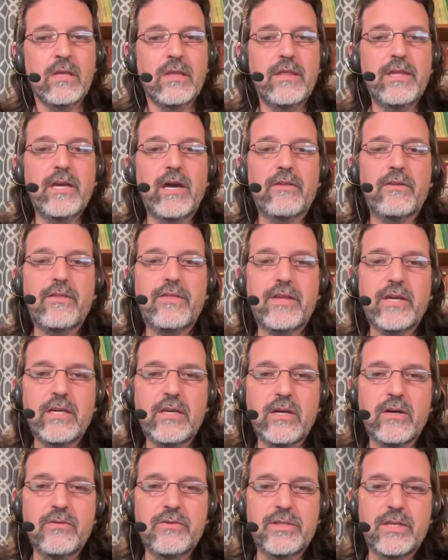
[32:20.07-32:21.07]
The other thing
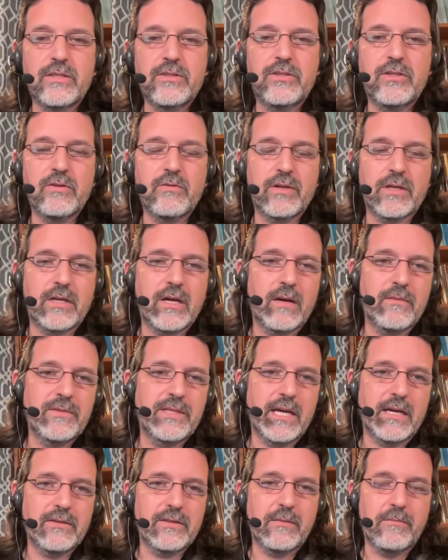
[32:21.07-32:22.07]
goes into, when it comes
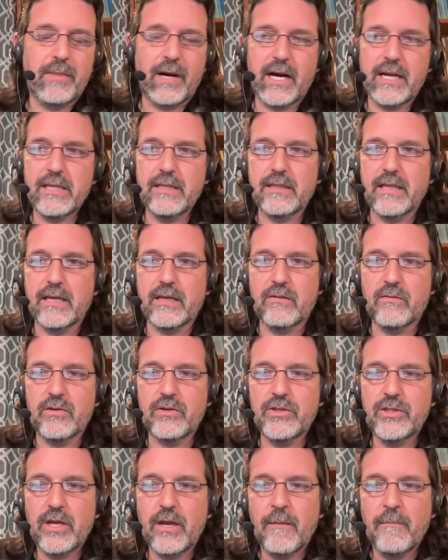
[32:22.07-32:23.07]
down to body
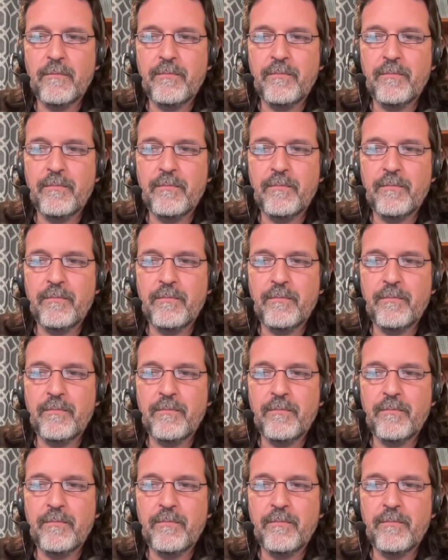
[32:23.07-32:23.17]
language,